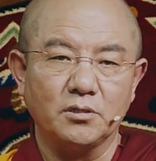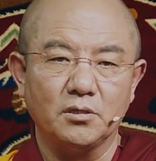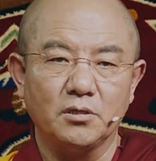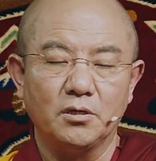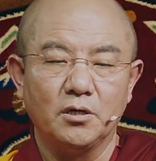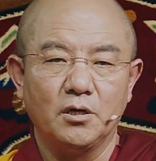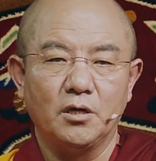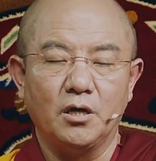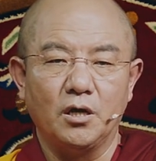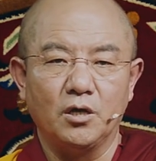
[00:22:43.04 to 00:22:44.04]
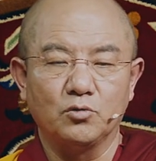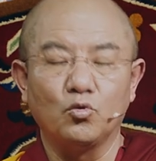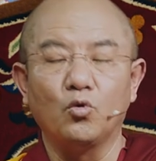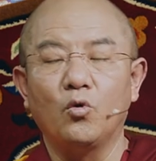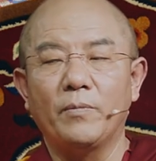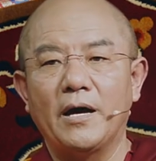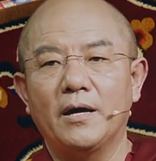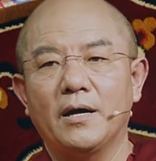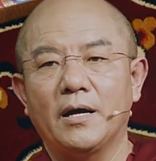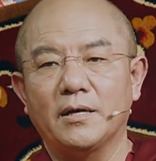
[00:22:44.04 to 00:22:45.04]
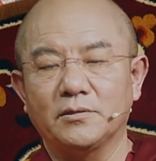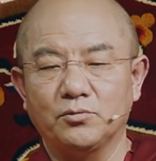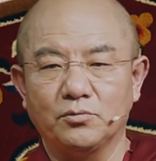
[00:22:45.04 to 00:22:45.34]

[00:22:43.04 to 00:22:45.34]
well spread on